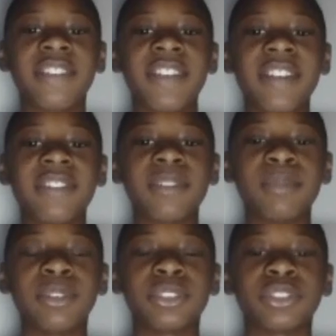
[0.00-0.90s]
at Fairfield
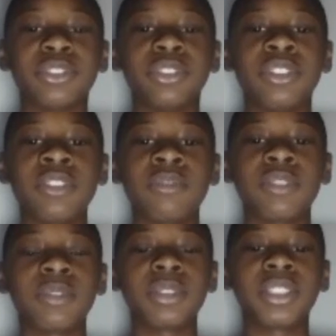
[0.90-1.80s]
Middle School,
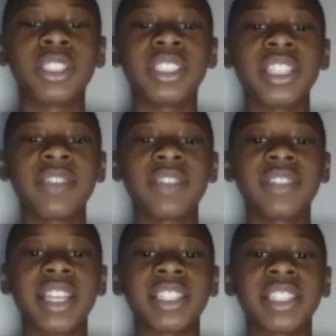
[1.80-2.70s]
where we're
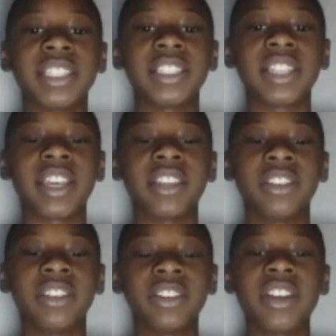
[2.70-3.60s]
achieving excellence together.
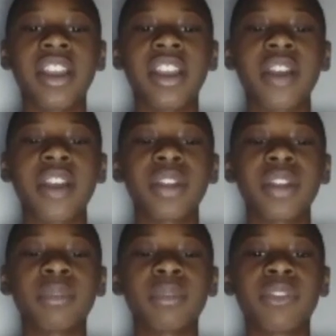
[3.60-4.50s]

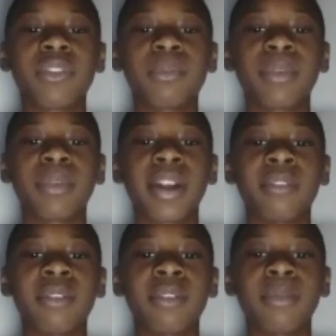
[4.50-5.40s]
Everyone a from
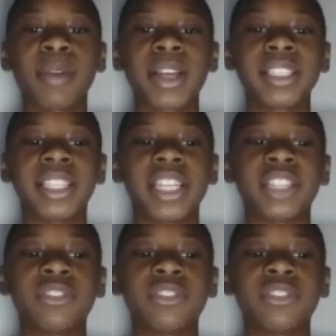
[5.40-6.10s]
Pride, what Pride stands